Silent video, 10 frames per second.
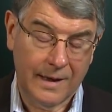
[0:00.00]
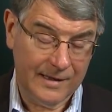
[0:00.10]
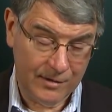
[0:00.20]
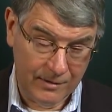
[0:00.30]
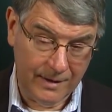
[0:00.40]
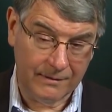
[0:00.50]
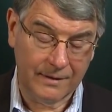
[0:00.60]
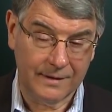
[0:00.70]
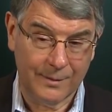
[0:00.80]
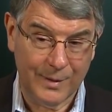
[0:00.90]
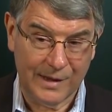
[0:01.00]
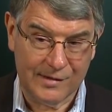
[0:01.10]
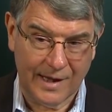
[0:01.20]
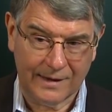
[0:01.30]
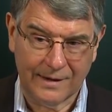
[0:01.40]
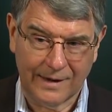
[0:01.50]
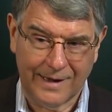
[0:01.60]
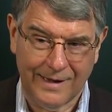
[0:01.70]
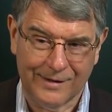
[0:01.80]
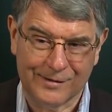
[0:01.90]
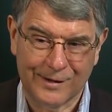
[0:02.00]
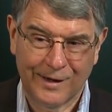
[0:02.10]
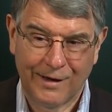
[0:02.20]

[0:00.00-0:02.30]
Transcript: It turned out not to be exactly the case.